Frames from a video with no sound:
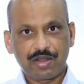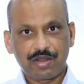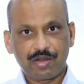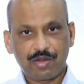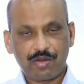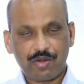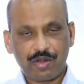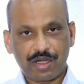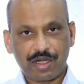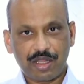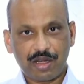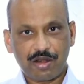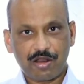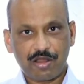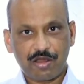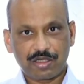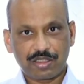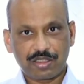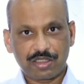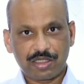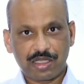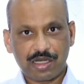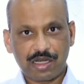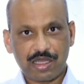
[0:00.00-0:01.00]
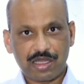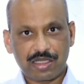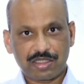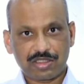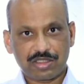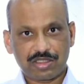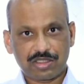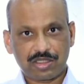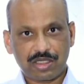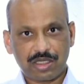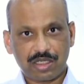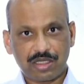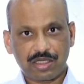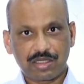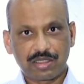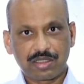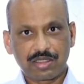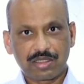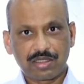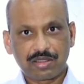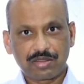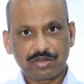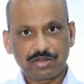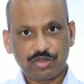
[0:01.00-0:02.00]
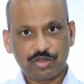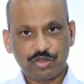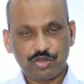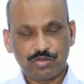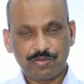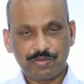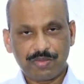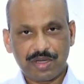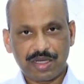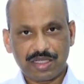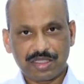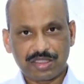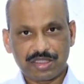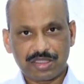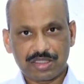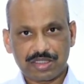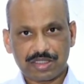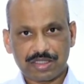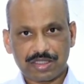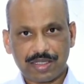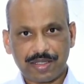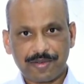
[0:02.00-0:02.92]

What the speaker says: quite a lot in the last 2 months.